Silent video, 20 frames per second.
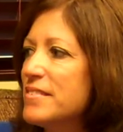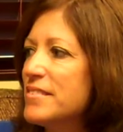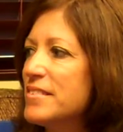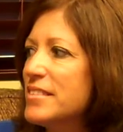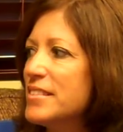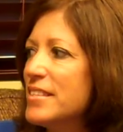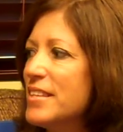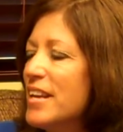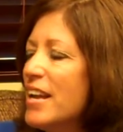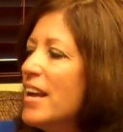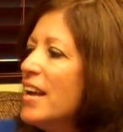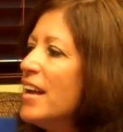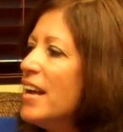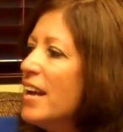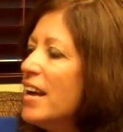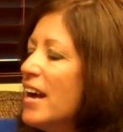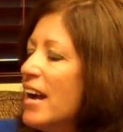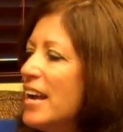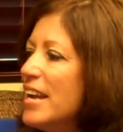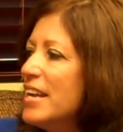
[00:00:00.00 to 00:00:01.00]
Hi, Mary.
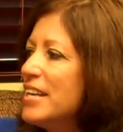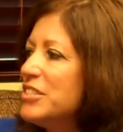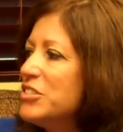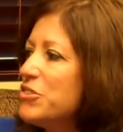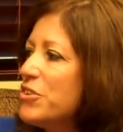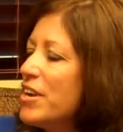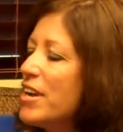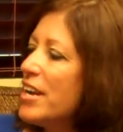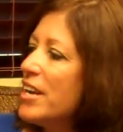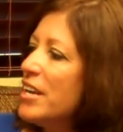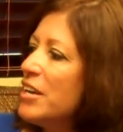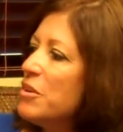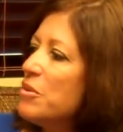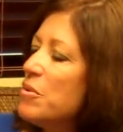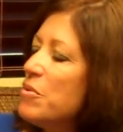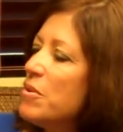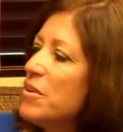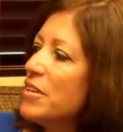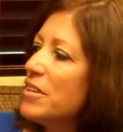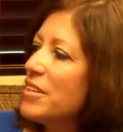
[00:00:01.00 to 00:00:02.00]
Hi, Andrea. How are
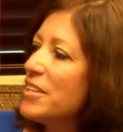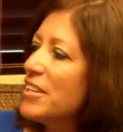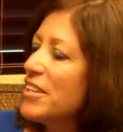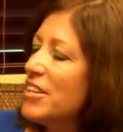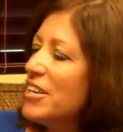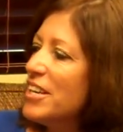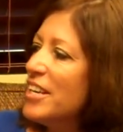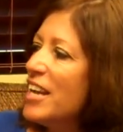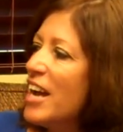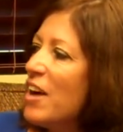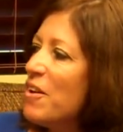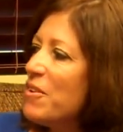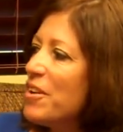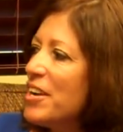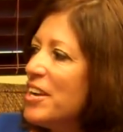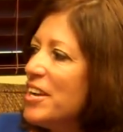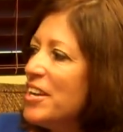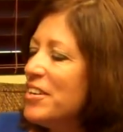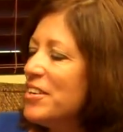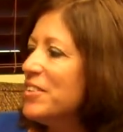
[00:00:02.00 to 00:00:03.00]
you today? Good, how are
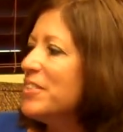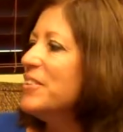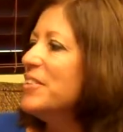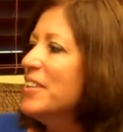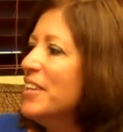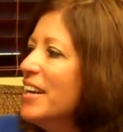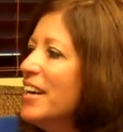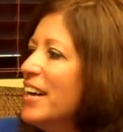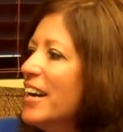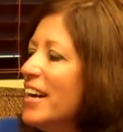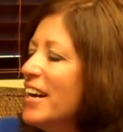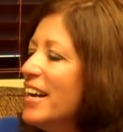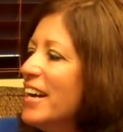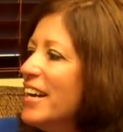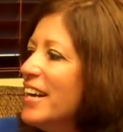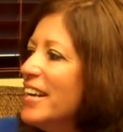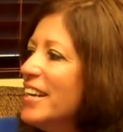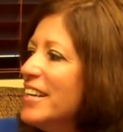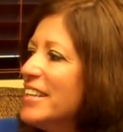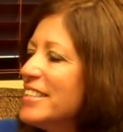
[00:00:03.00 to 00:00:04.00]
you? Good,
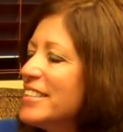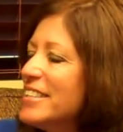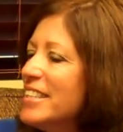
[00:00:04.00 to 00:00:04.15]
thank you.